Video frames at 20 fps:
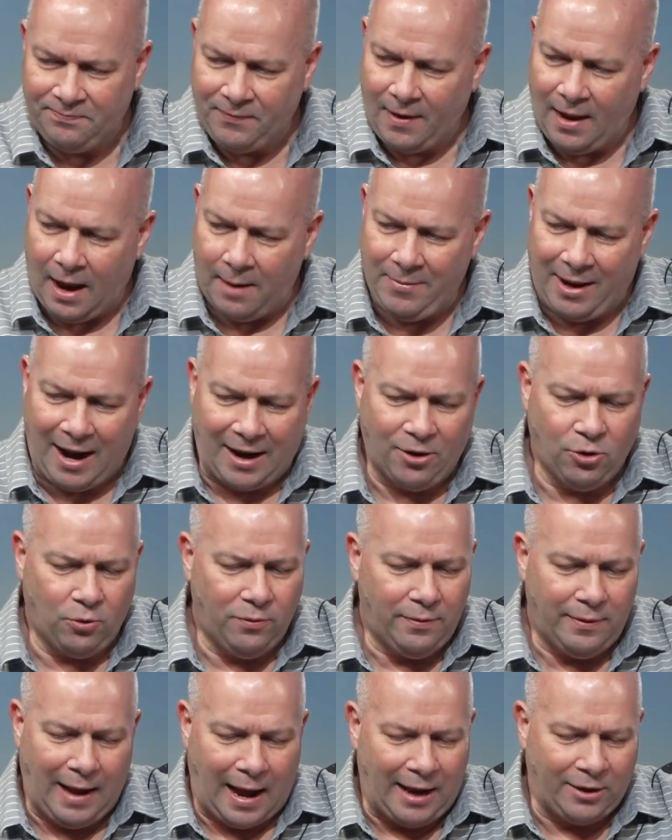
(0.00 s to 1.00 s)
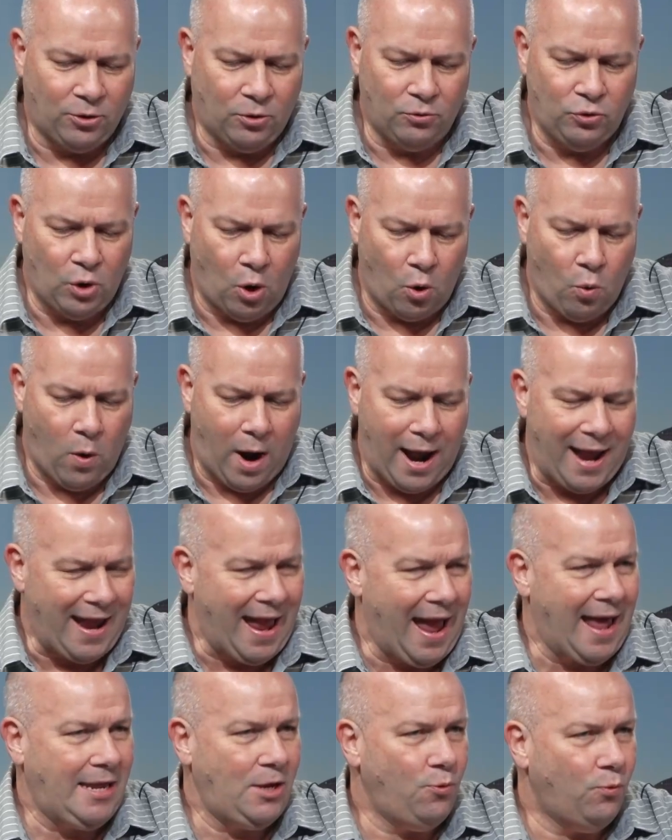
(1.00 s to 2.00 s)
I mean, I don't know why
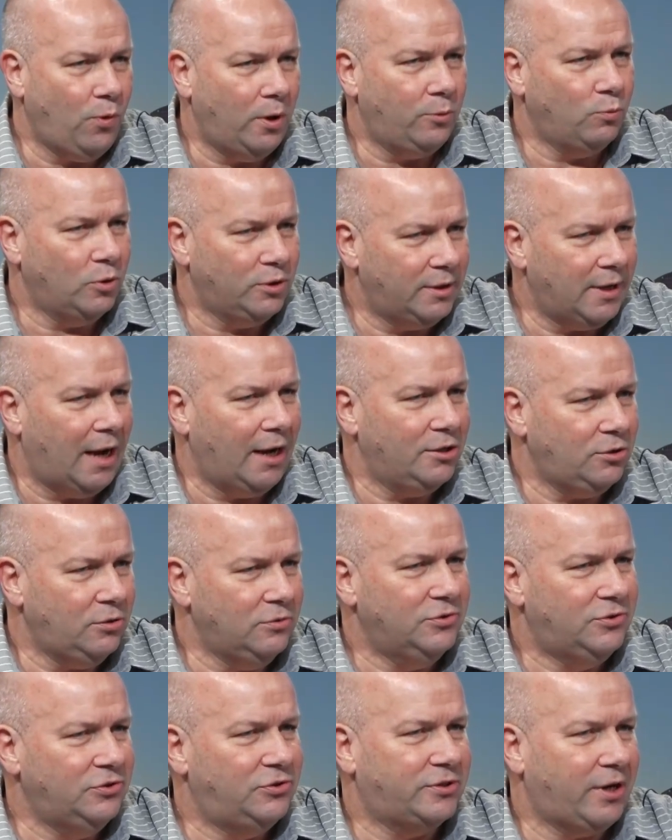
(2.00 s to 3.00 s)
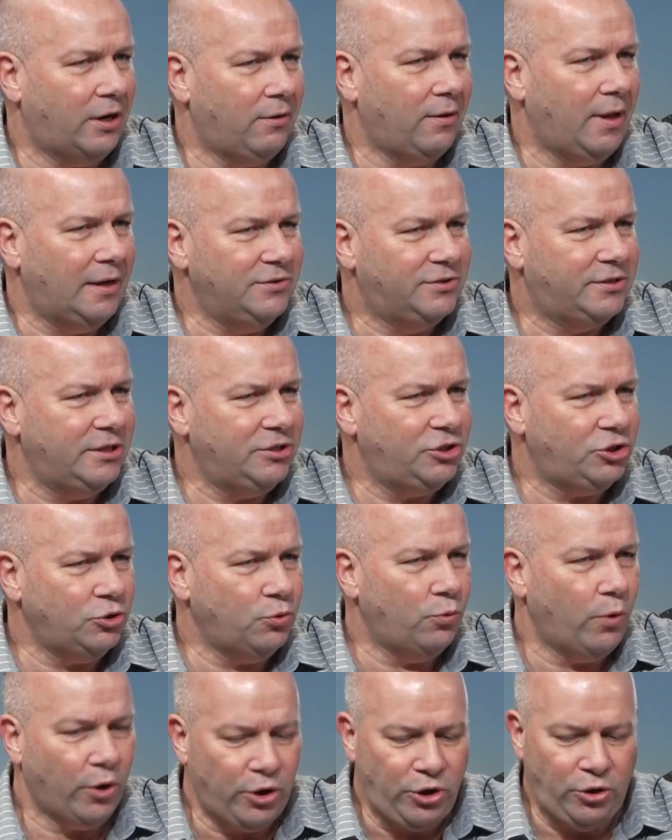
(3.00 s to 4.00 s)
anyone would not use a sterilized tissue.
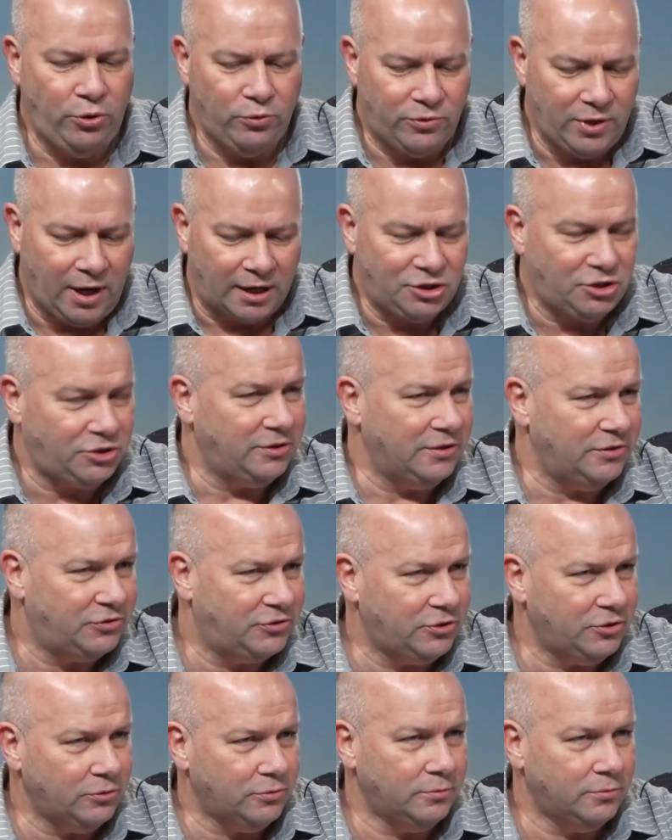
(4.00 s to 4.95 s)
Where do you touch this to?